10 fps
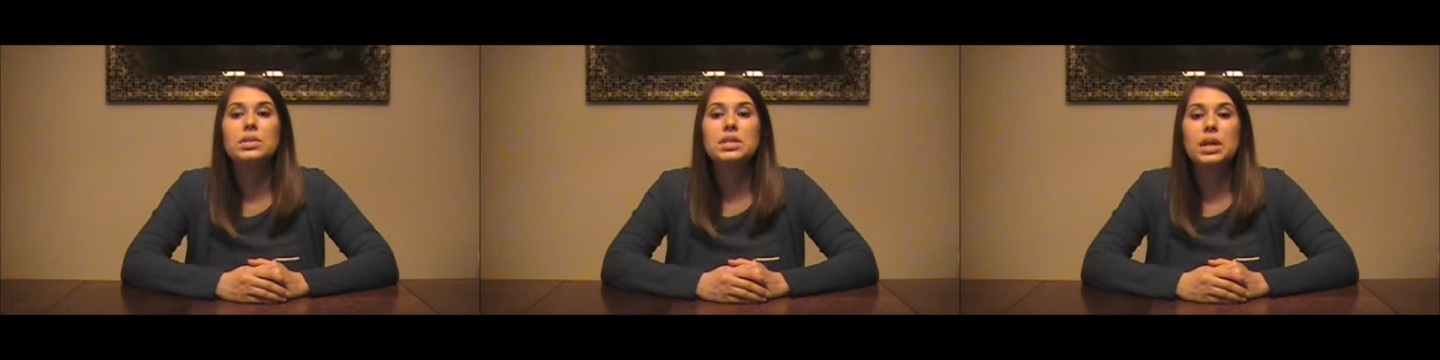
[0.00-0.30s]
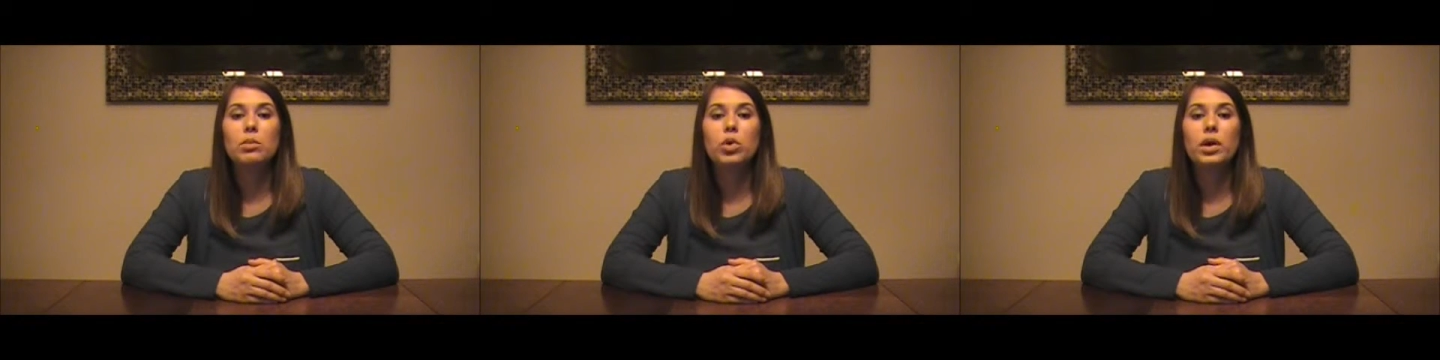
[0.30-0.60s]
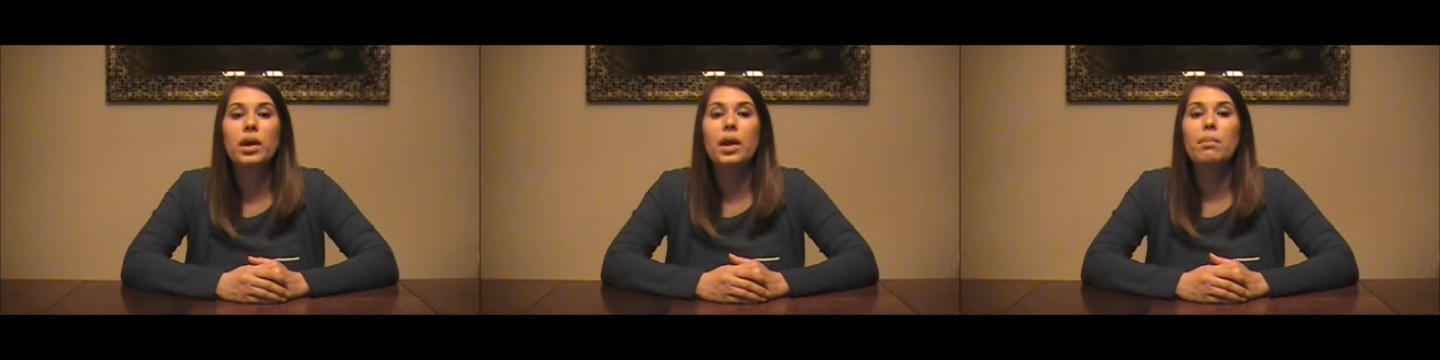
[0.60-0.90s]

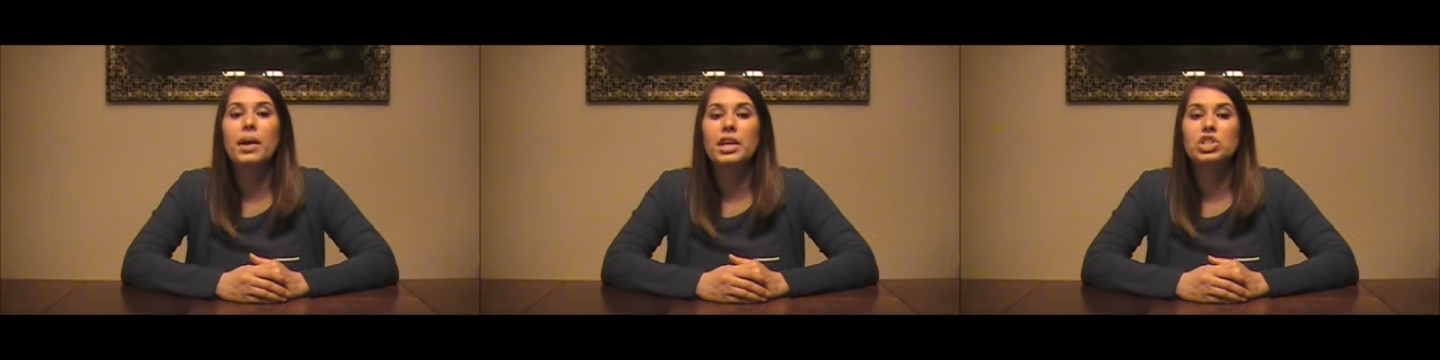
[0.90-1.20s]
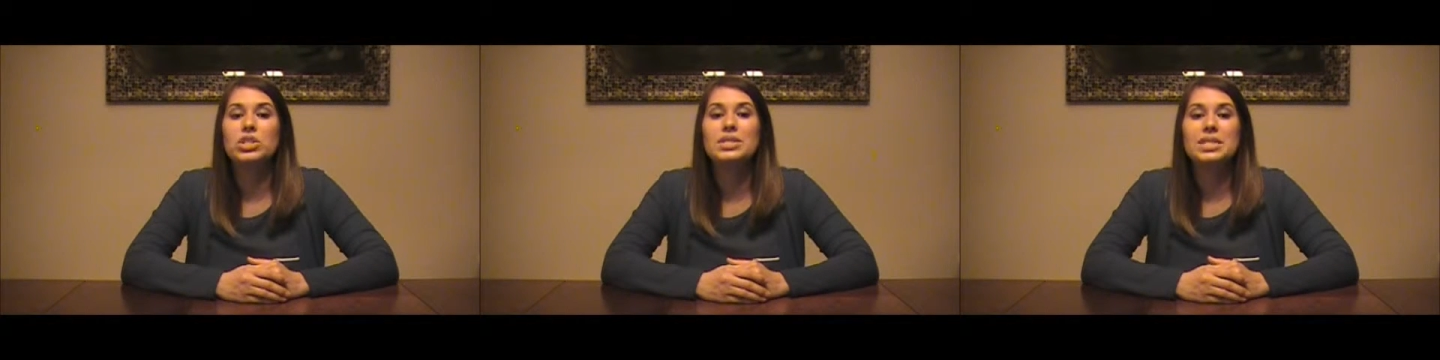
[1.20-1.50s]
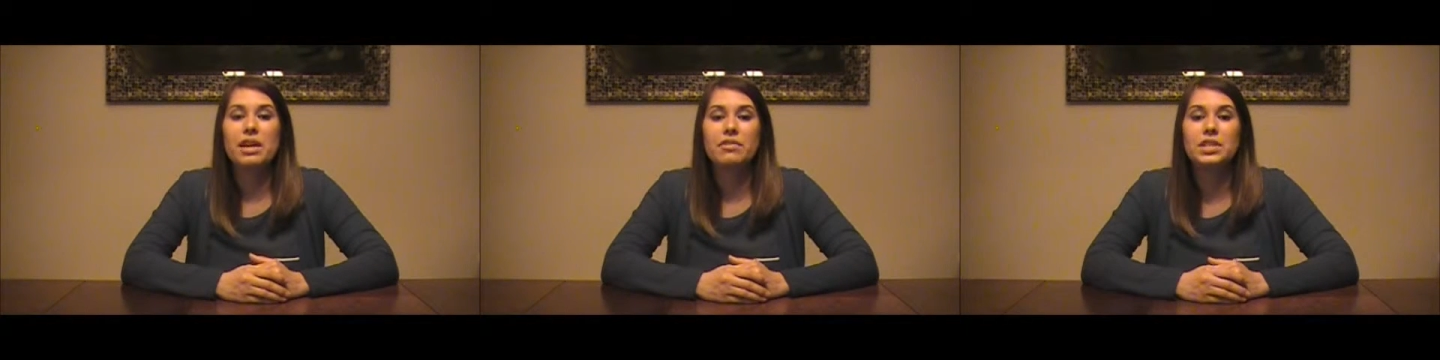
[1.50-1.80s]
Teamwork and Patient
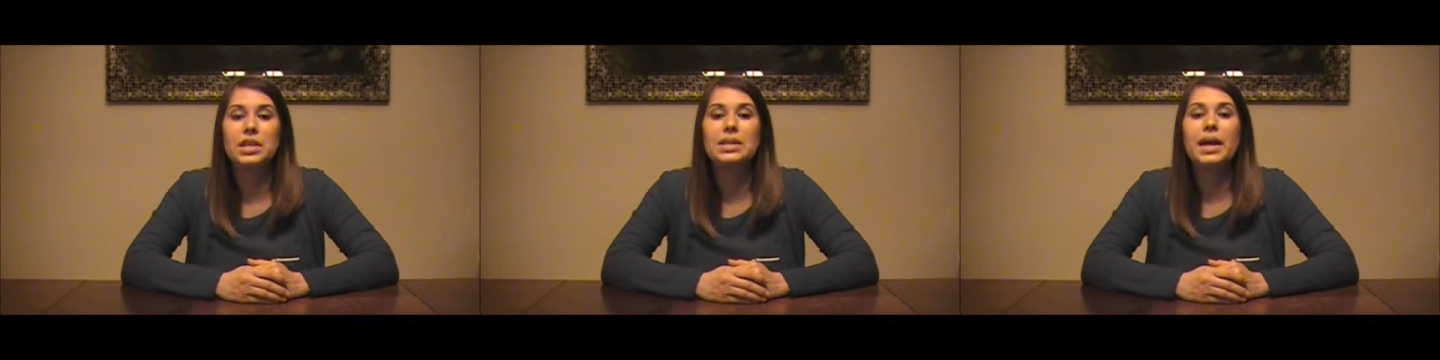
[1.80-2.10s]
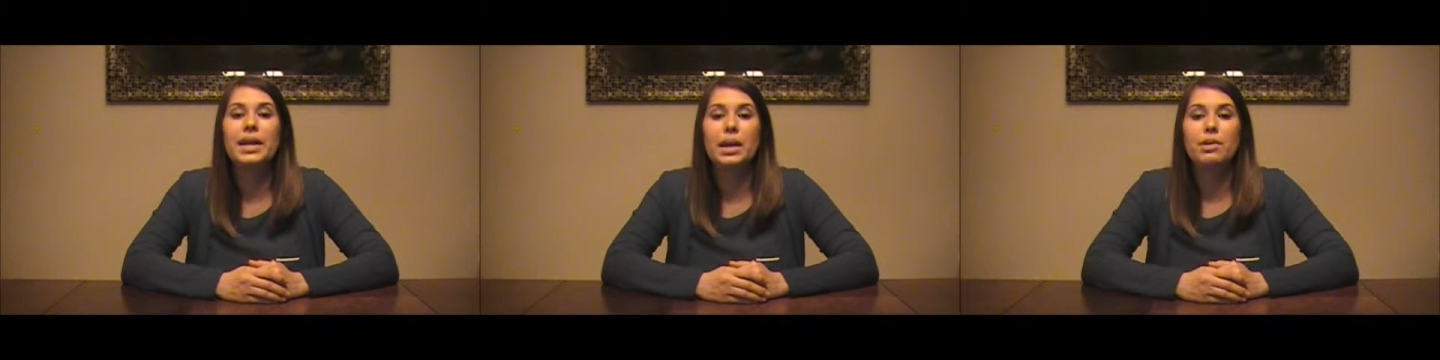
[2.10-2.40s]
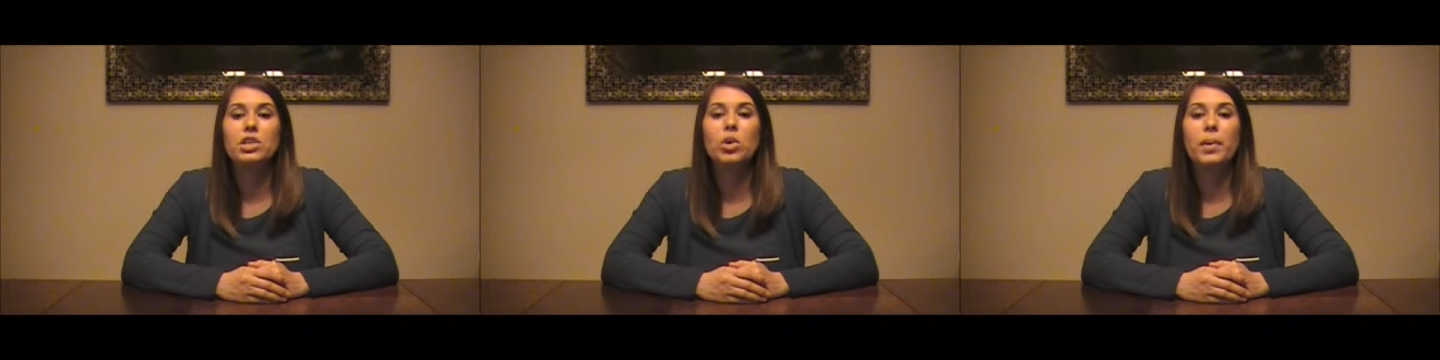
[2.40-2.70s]
Safety in
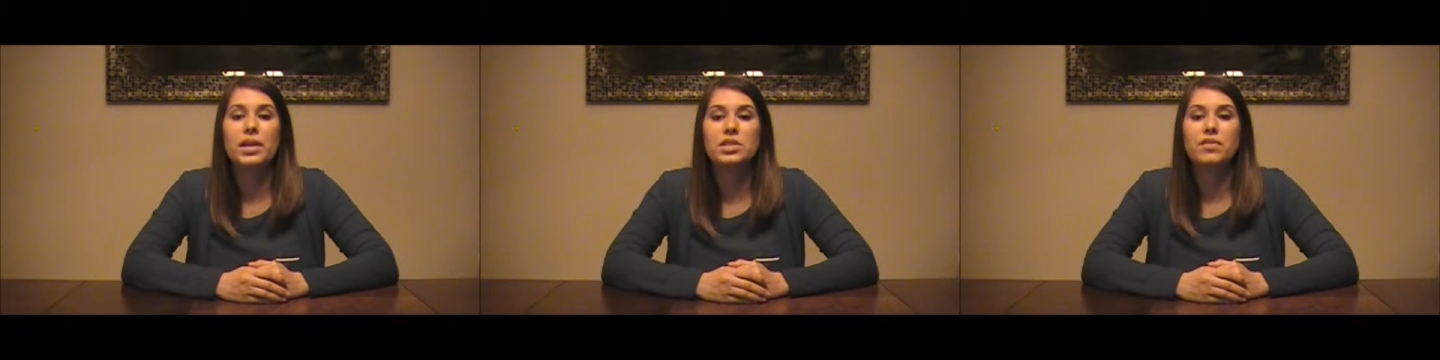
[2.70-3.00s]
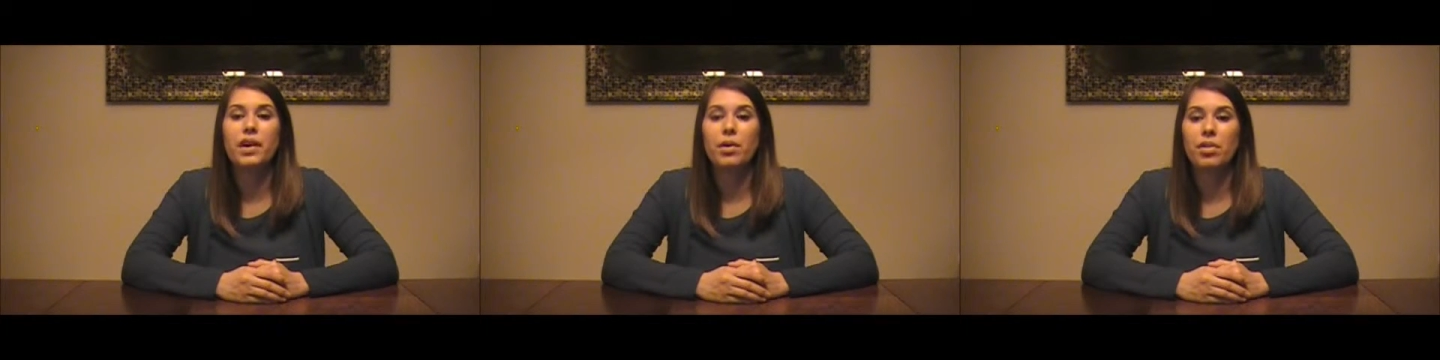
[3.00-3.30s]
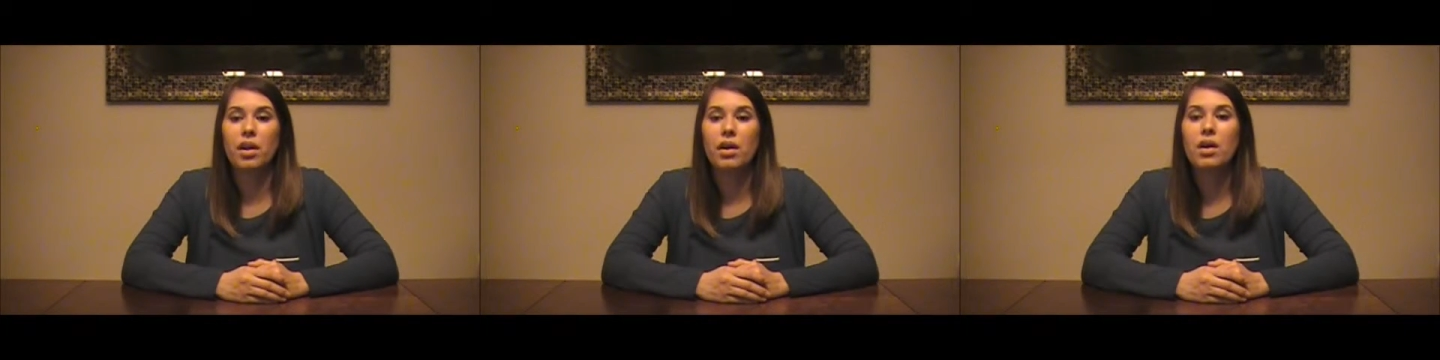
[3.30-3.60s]
Dynamic Domains of
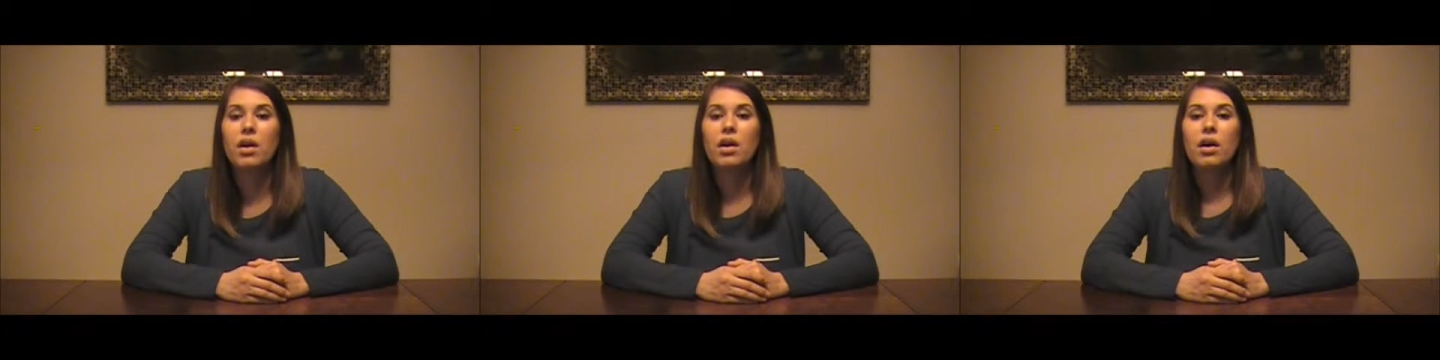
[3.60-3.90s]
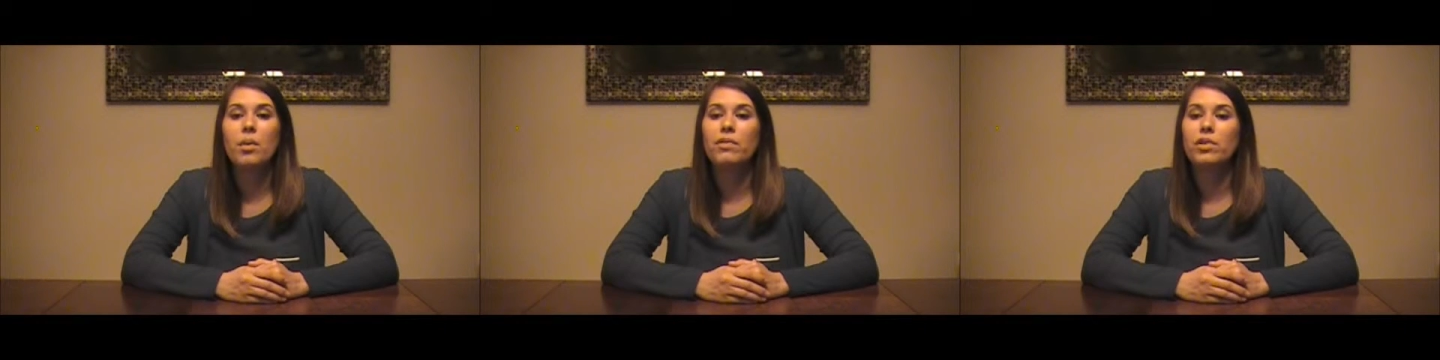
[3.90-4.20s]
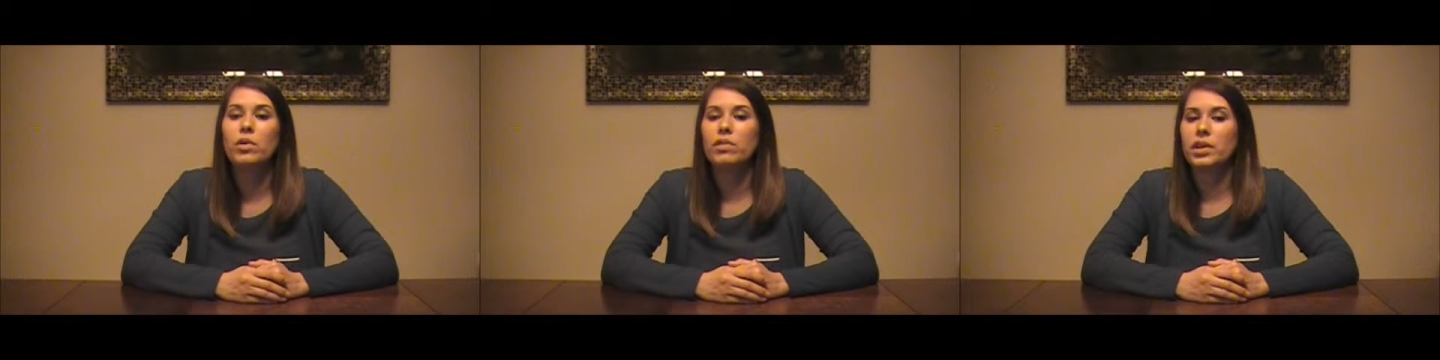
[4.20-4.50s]
Healthcare, a
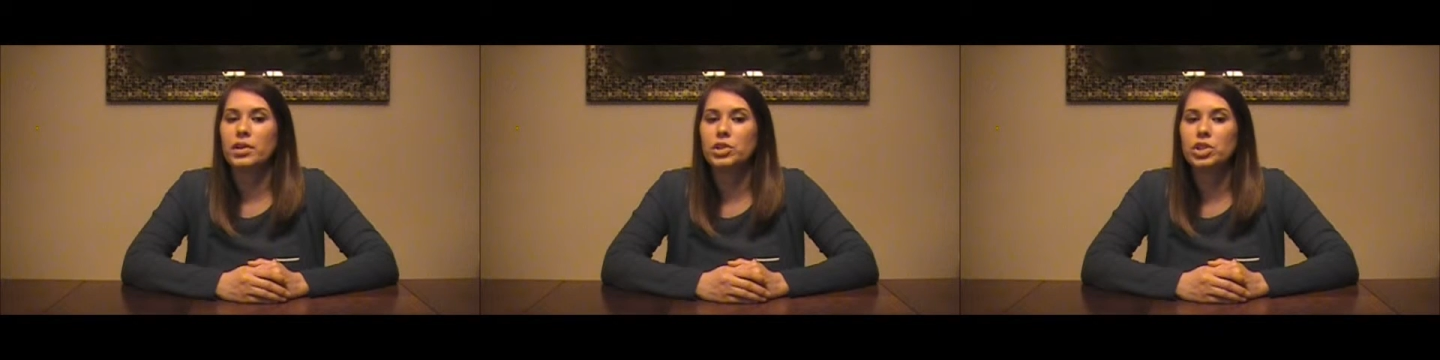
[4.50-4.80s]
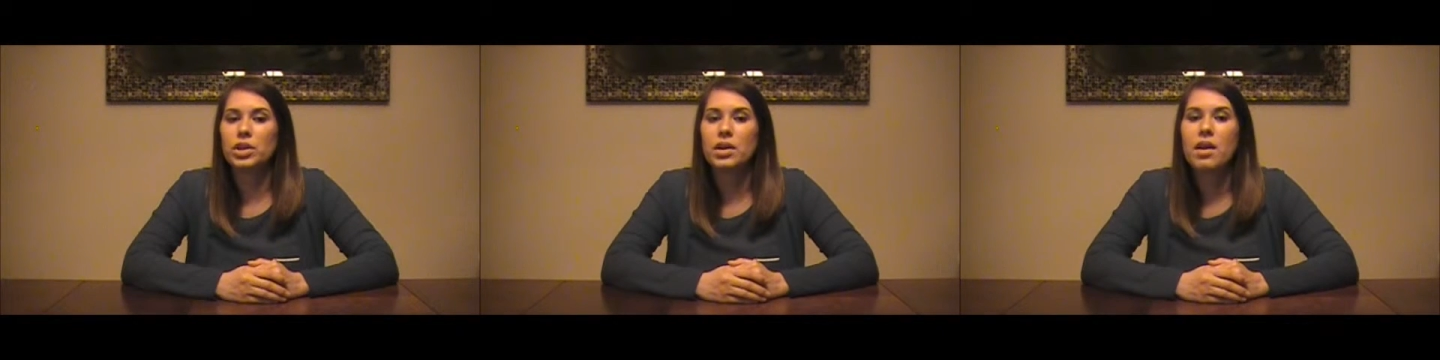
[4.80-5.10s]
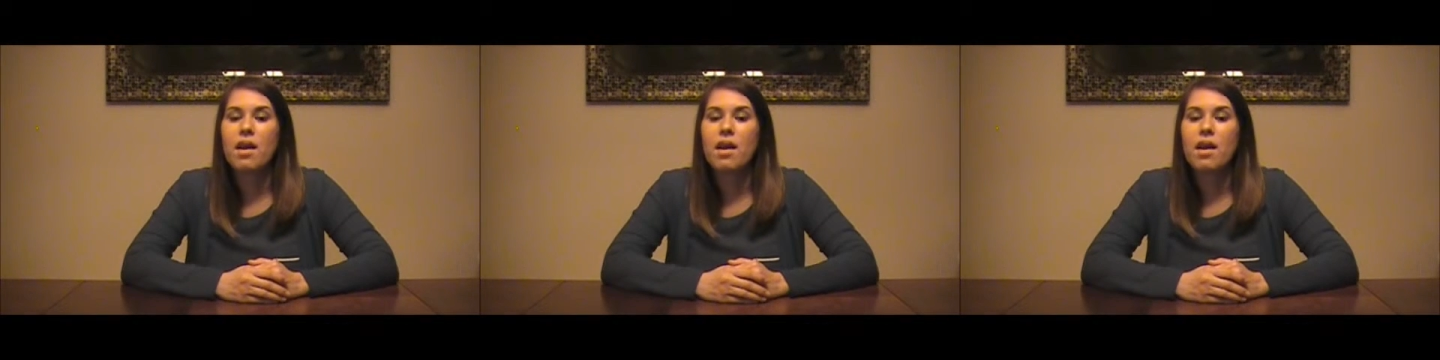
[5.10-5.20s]
Review of Literature,